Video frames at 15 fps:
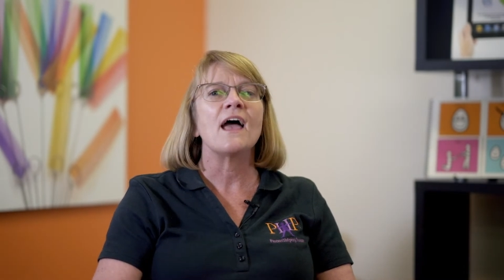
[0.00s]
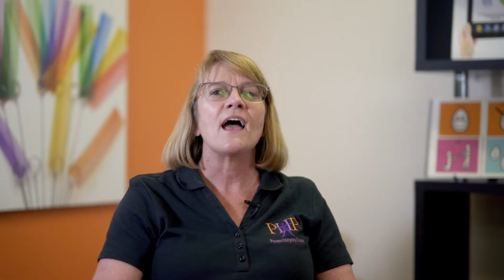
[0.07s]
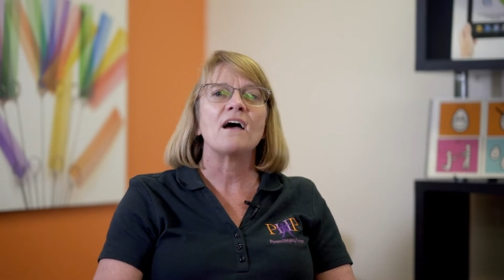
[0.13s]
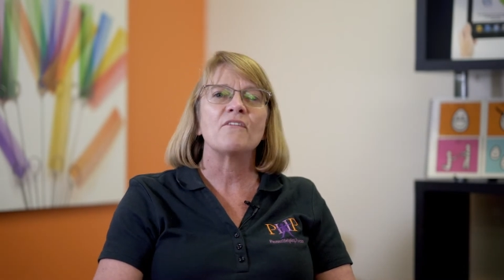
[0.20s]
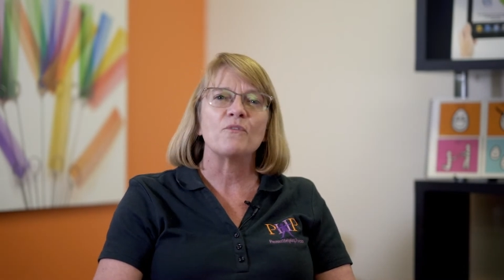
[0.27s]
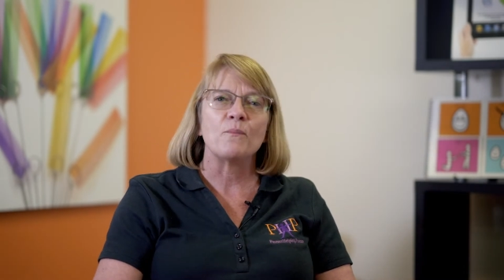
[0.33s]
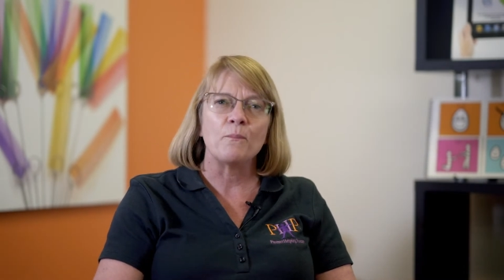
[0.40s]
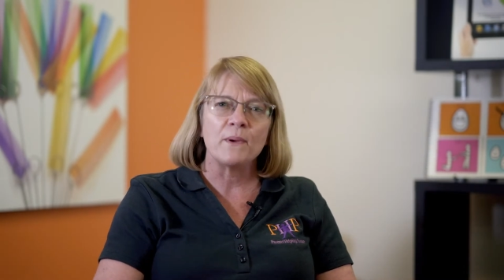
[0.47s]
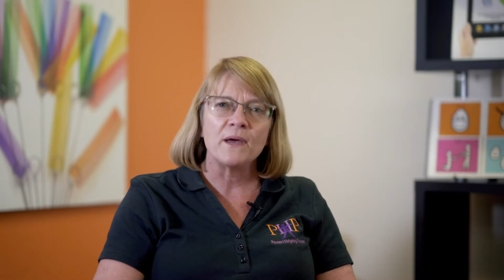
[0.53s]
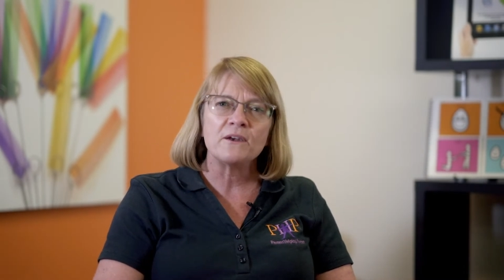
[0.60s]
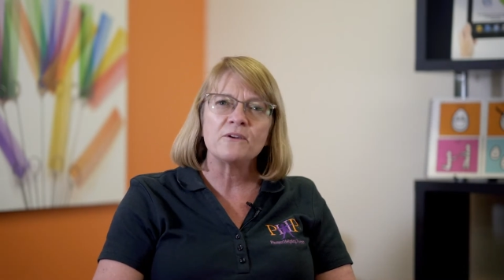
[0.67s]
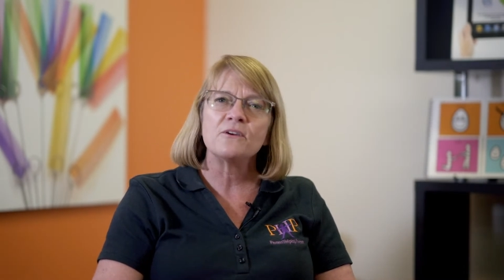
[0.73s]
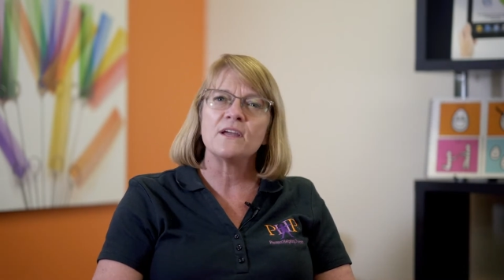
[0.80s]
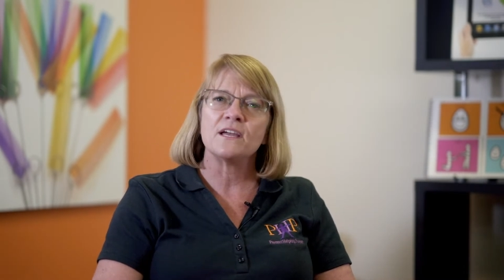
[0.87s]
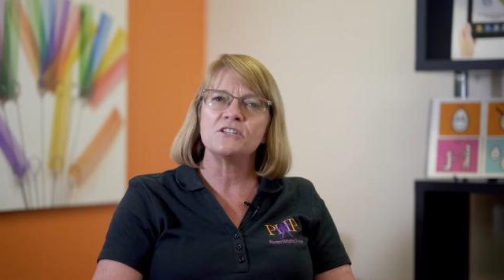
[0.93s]
have a
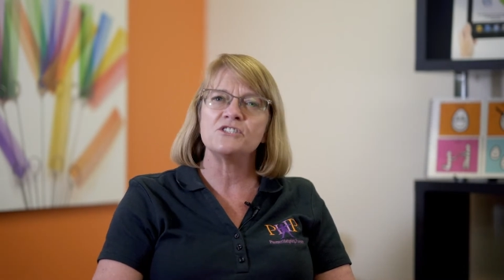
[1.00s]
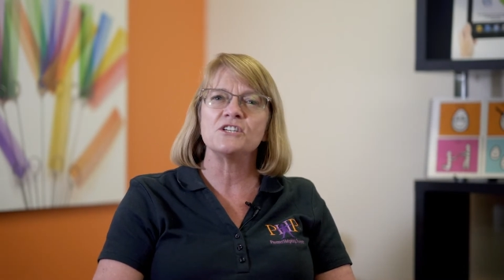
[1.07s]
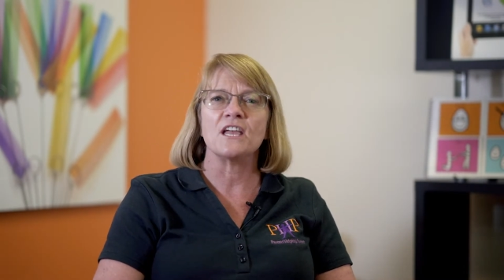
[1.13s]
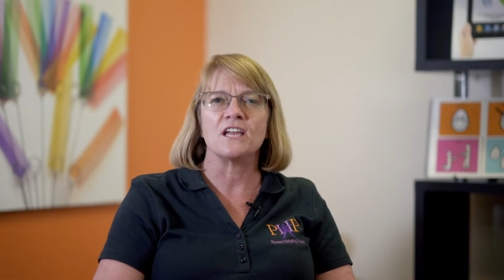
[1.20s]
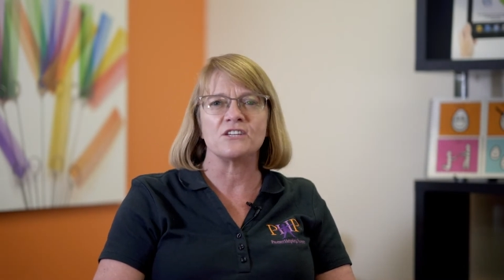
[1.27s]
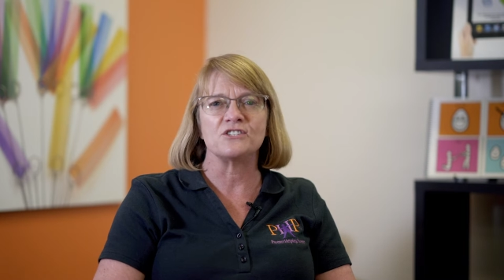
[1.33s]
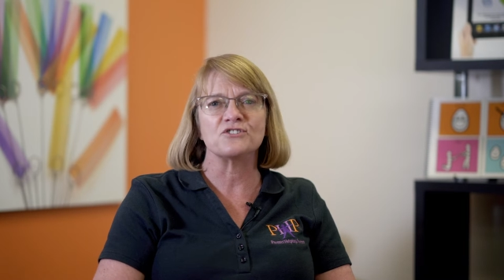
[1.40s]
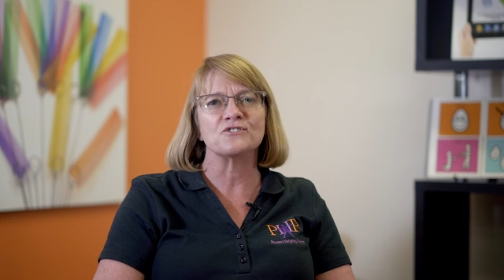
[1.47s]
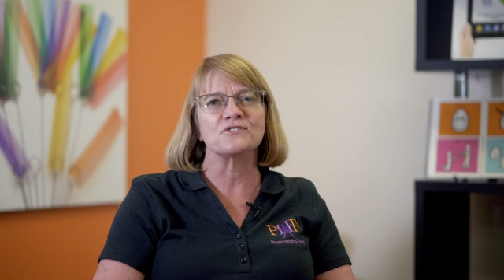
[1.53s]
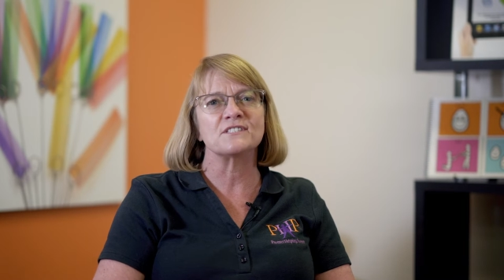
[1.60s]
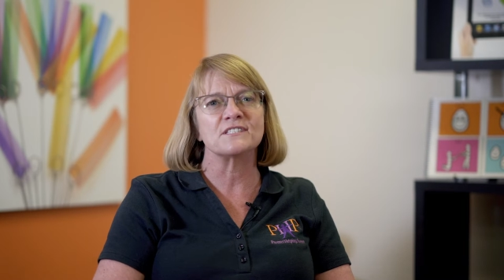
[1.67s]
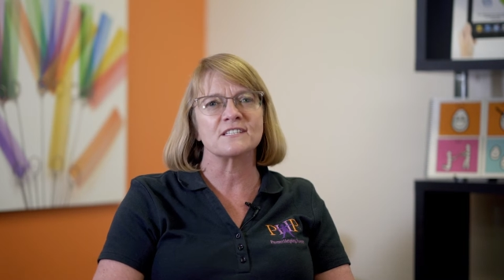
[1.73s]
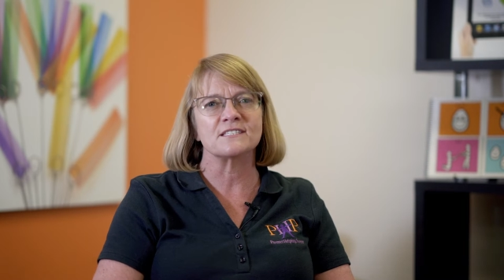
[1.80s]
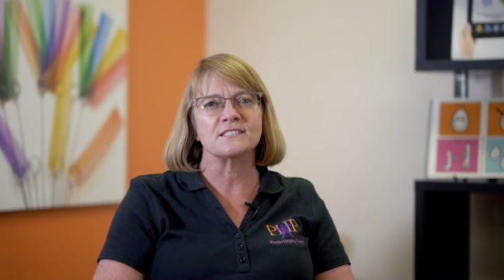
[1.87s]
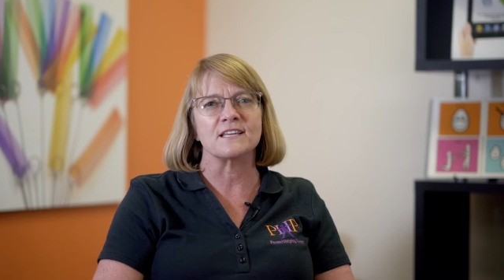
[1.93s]
better educational
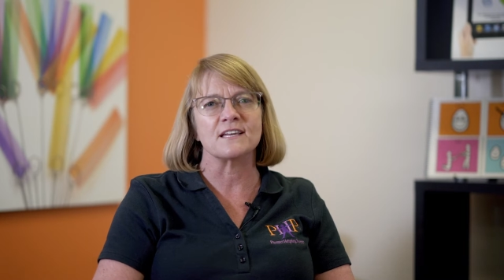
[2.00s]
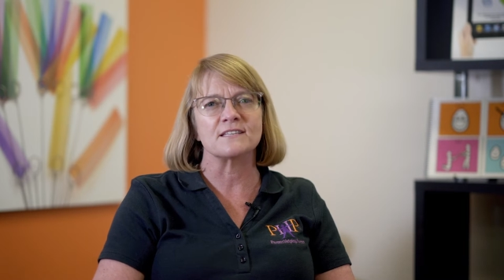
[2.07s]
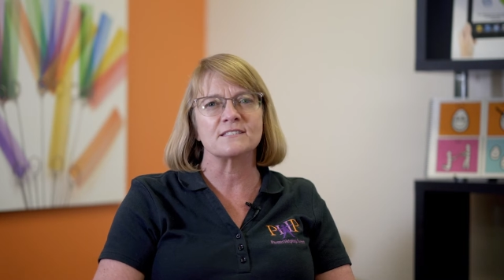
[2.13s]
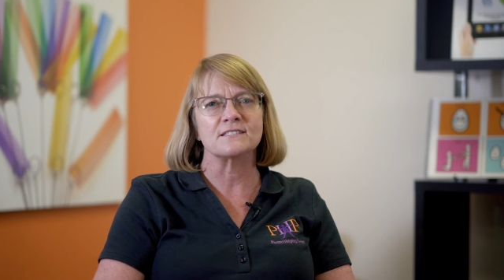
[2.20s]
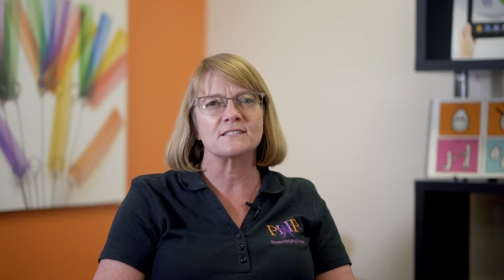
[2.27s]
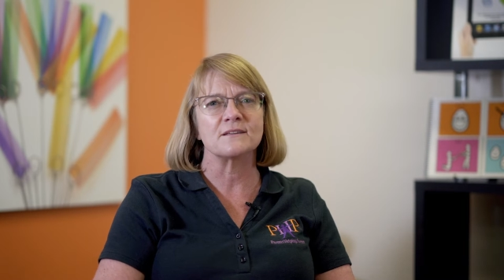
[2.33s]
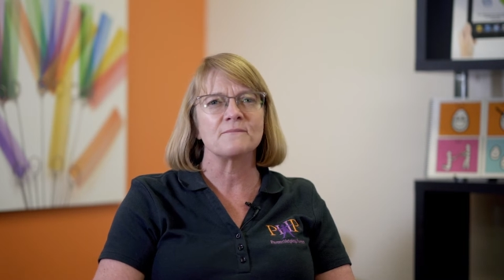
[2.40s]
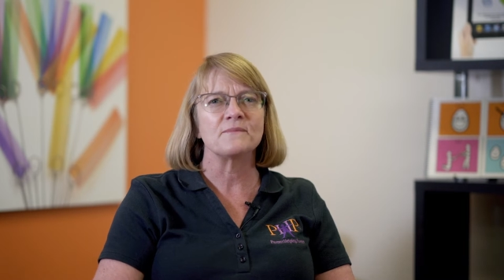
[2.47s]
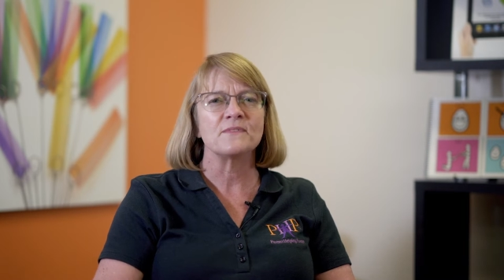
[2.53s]
success.